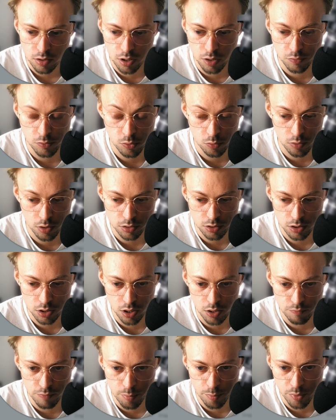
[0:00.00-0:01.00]
if you want
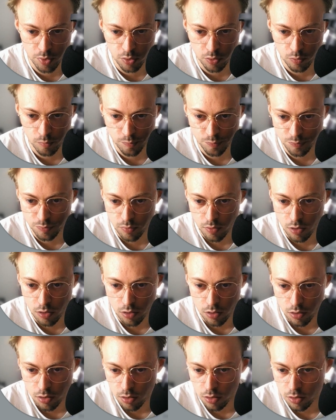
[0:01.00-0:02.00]
Canva Pro.
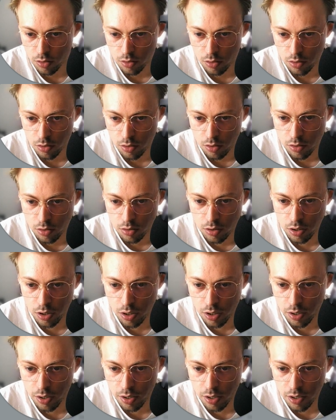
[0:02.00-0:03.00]

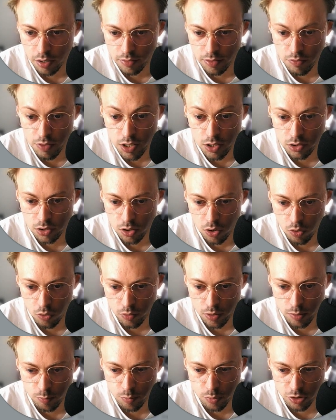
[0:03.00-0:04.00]
Uh, there is
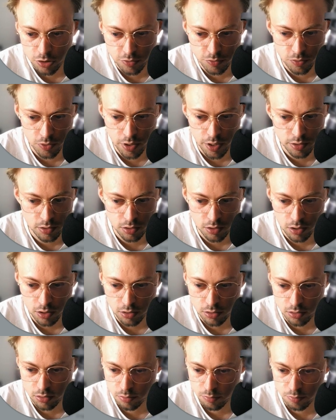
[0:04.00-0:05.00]
no input for adding
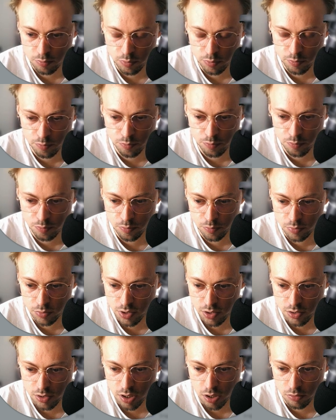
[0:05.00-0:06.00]
like
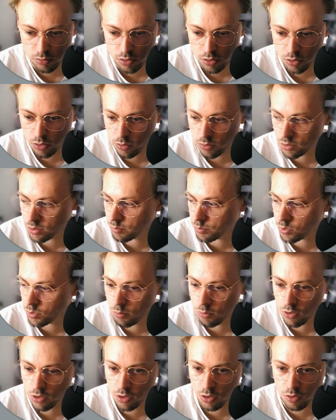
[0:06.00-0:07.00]
discount codes and
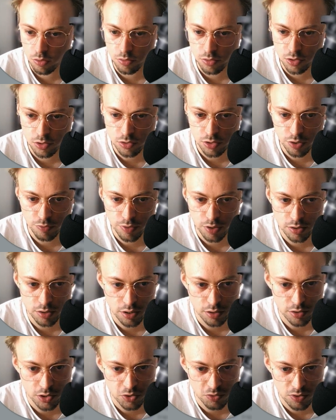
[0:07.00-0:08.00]
promo codes and stuff like
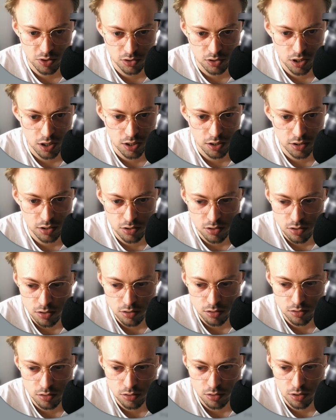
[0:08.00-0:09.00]
that as far as I
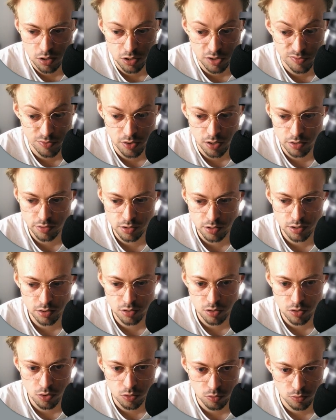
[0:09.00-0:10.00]
can as far as I
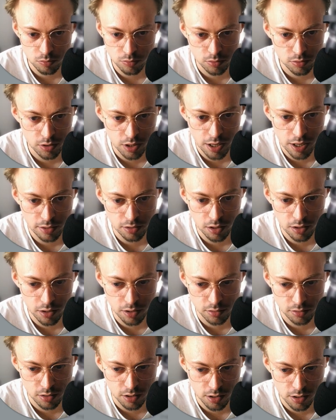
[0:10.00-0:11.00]
know and,
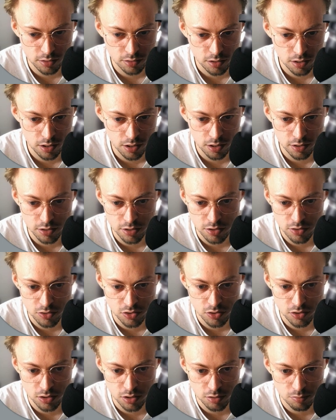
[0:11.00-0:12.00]
and, and I can
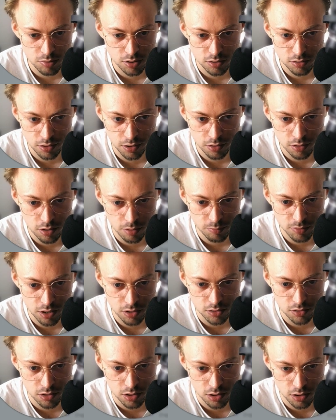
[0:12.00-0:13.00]
see because I, am
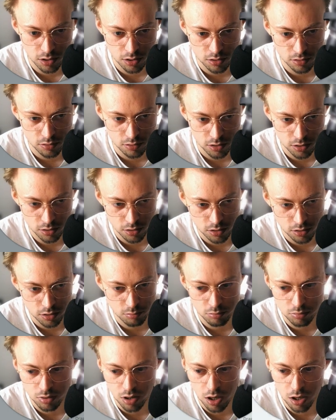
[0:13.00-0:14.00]
not seeing anything
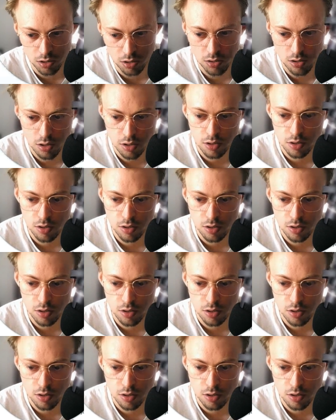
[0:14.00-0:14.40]
I'm blind